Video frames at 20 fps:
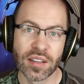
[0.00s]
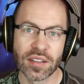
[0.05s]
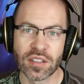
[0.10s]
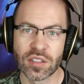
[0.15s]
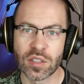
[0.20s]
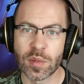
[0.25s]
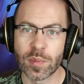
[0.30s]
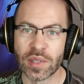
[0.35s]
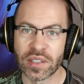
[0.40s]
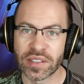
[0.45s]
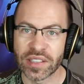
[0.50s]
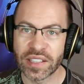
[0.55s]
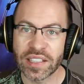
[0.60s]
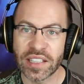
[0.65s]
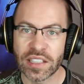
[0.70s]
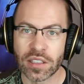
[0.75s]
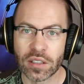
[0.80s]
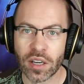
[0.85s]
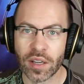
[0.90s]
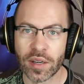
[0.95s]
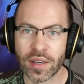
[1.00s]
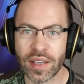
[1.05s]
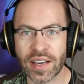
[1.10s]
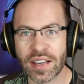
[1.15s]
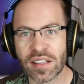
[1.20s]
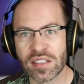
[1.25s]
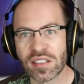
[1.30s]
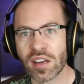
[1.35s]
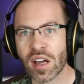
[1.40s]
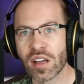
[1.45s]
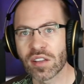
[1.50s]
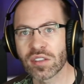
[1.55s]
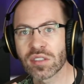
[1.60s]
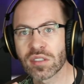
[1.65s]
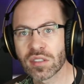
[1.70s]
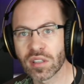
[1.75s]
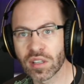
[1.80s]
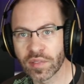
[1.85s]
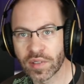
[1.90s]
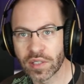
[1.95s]
that you've been leaning on, and it's not
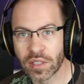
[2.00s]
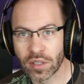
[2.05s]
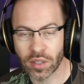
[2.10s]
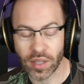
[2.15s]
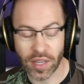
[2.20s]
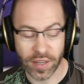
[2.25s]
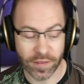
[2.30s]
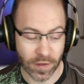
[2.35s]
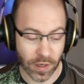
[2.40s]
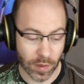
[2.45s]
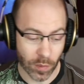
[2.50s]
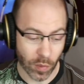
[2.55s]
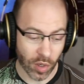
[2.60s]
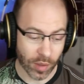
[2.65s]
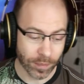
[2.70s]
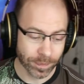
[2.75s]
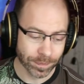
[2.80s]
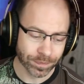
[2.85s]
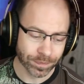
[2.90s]
serving your life anymore.